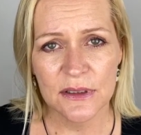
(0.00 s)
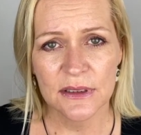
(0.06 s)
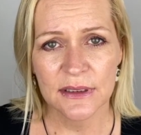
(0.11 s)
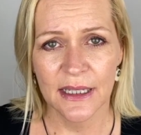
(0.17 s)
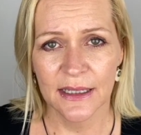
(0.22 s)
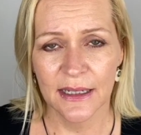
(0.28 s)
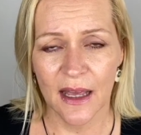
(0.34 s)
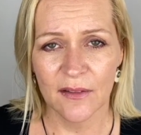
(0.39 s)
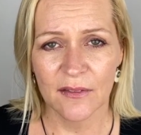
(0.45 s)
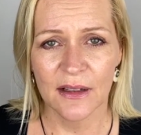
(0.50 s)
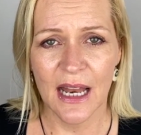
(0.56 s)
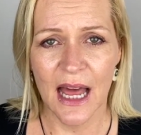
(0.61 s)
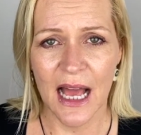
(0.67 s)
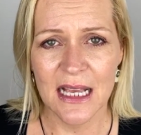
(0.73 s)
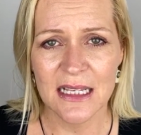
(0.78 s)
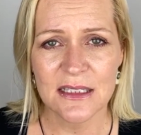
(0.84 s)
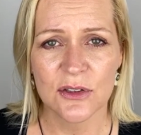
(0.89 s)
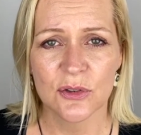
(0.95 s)
Then I will
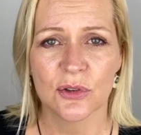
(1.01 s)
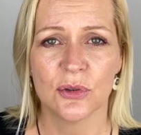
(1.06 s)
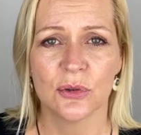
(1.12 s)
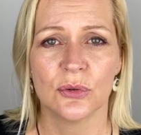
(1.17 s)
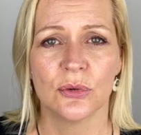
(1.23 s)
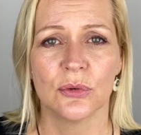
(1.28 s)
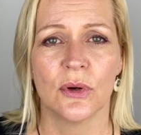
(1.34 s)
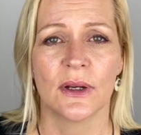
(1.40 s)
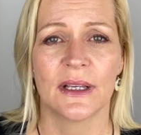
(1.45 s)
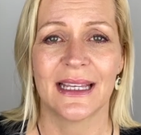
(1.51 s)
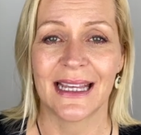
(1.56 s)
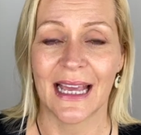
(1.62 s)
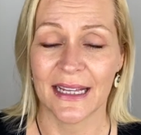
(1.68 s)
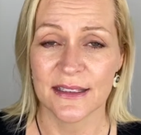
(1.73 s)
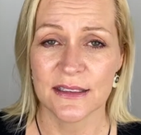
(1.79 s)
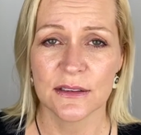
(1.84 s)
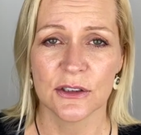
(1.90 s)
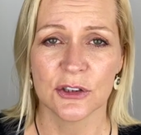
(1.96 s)
ask you to
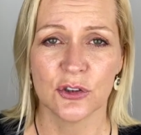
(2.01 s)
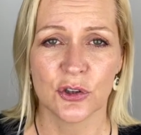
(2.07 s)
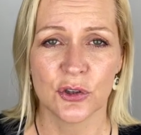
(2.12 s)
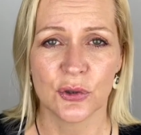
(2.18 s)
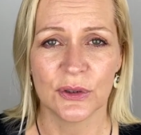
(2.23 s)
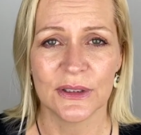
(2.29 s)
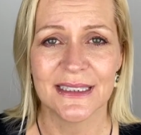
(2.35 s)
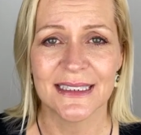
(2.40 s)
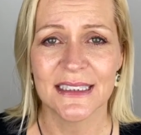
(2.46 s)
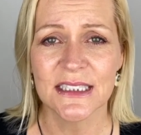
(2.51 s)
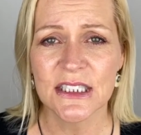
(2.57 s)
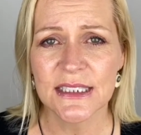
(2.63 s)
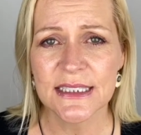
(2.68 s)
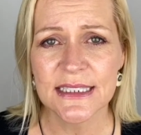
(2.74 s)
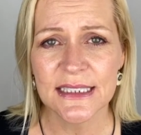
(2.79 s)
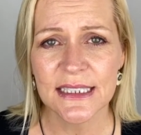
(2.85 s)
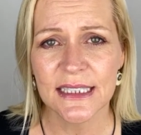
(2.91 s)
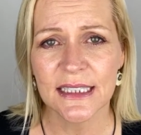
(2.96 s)
cancel your
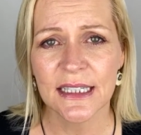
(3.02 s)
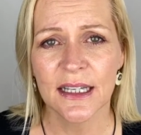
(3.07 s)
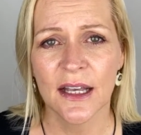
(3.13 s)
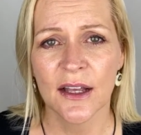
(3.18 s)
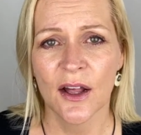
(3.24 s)
contingency.